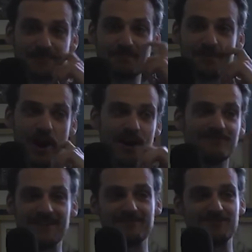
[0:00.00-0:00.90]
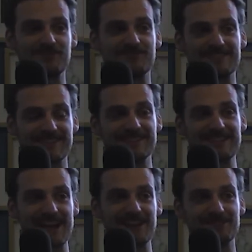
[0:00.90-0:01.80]
I've never driven it since it's
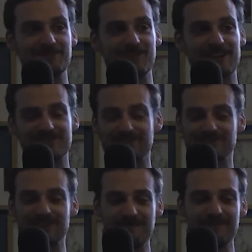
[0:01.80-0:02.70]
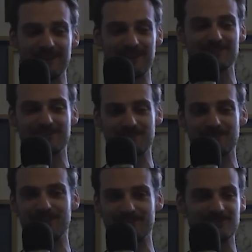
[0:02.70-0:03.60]
had a new clutch because Jamie likes the new
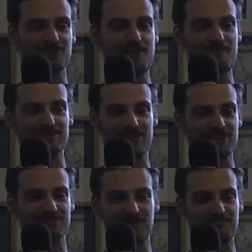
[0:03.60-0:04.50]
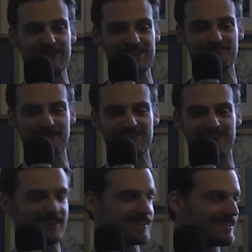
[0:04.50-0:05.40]
clutch so much he doesn't want me to break it.